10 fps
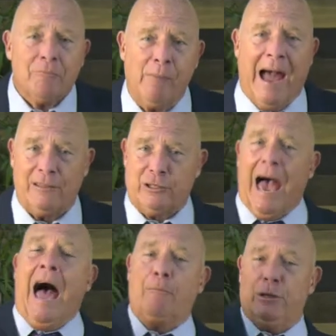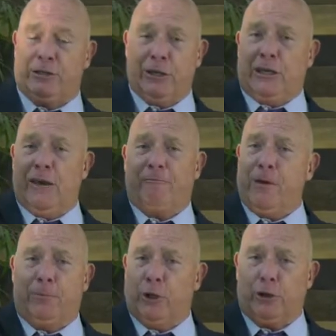my job is to give
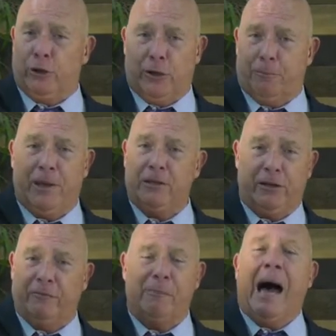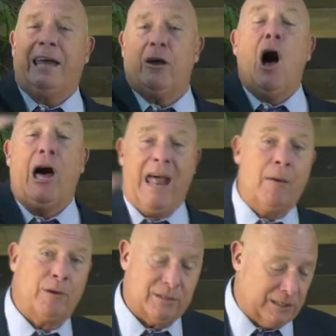people a good opinion of my God.
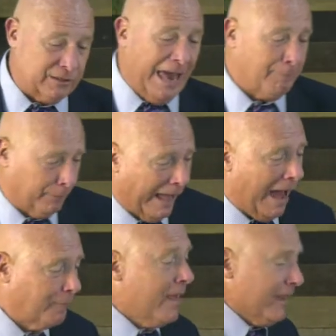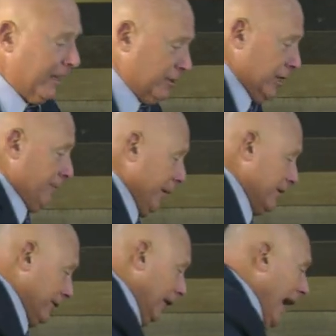I'm his example, I'm his epistle,